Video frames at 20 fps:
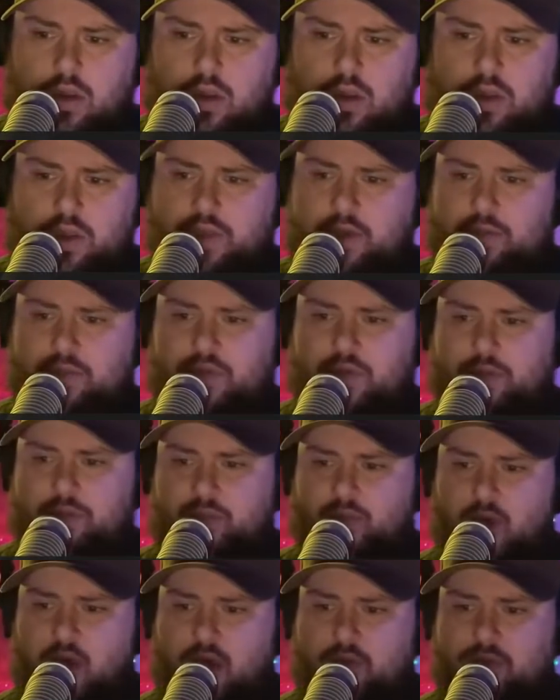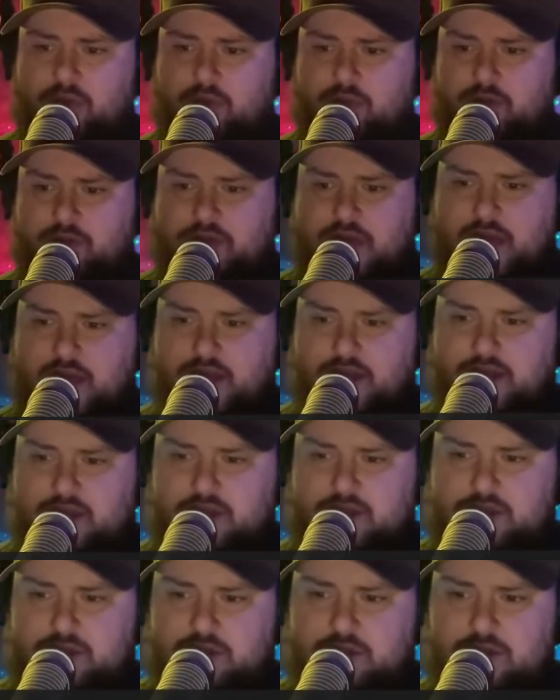The problem with that
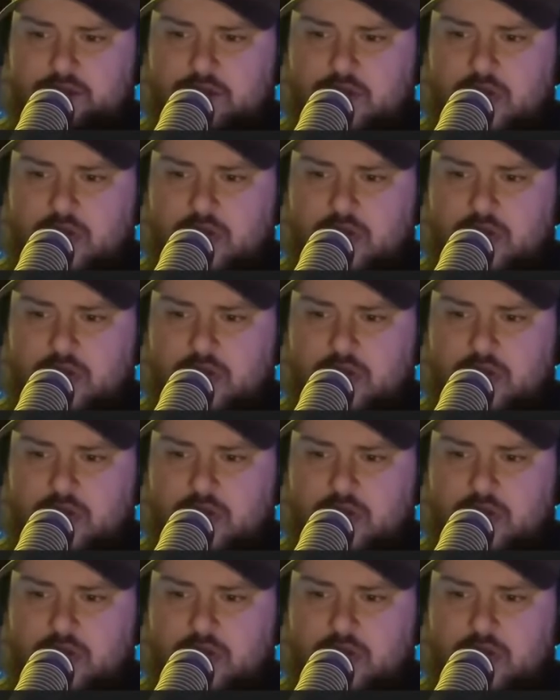is